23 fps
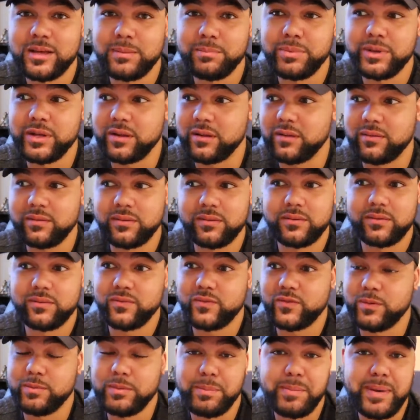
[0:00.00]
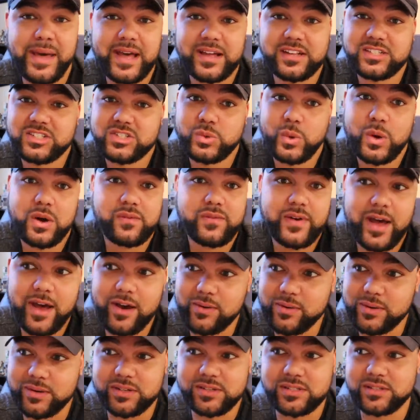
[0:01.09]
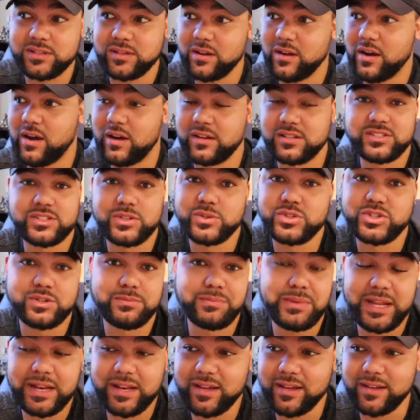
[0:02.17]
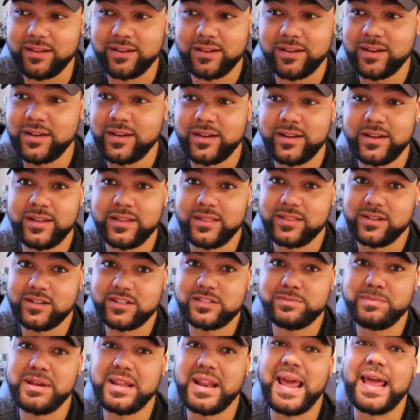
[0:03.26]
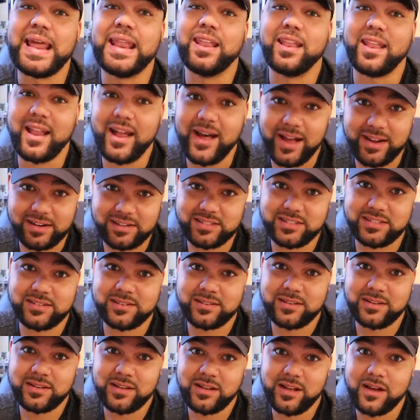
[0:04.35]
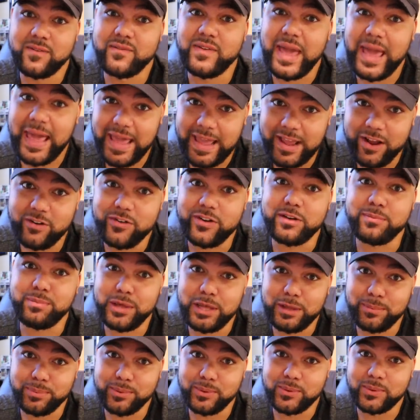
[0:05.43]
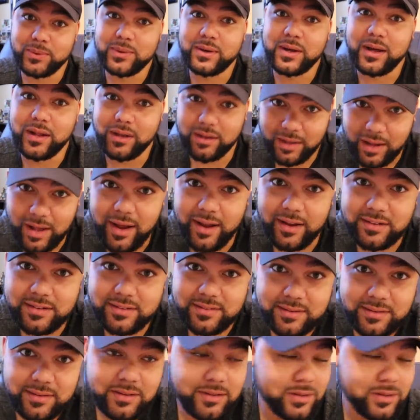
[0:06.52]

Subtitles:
But from the past 12 hours on social media, there's been a lot of angry people, a lot.